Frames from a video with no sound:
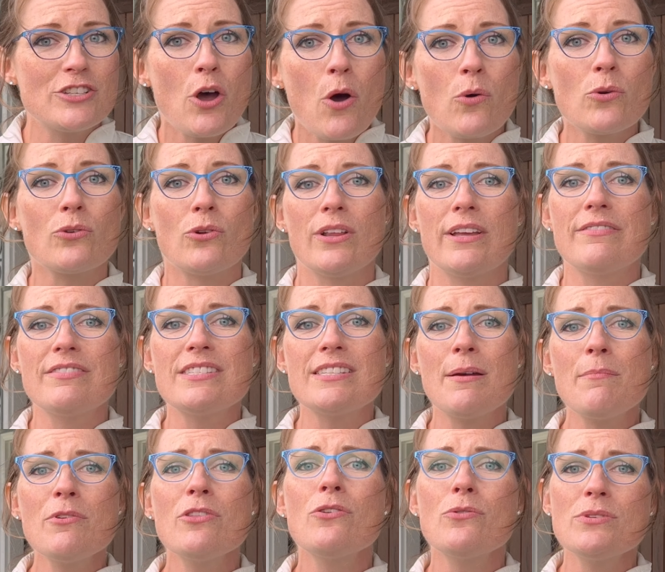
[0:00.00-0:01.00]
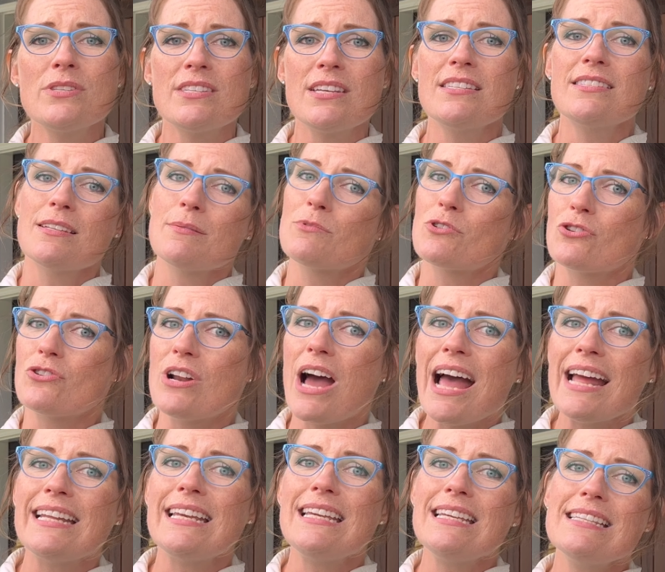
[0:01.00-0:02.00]
total if some of those systems are
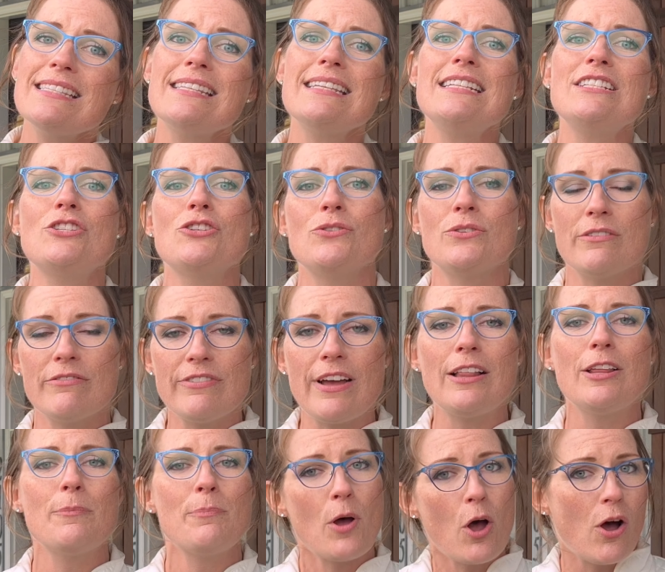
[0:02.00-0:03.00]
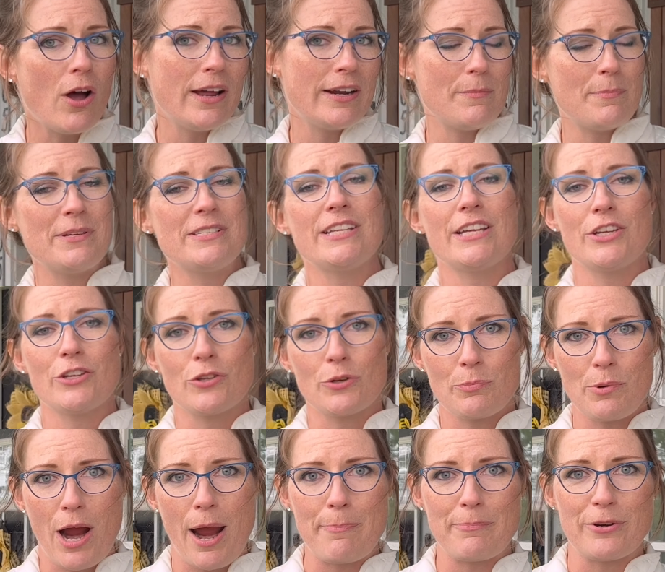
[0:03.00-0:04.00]
not easy to develop on a particular
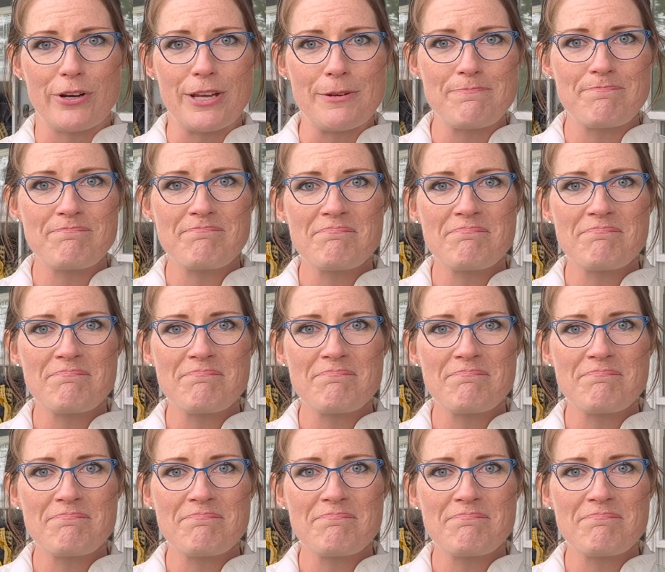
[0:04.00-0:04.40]
property.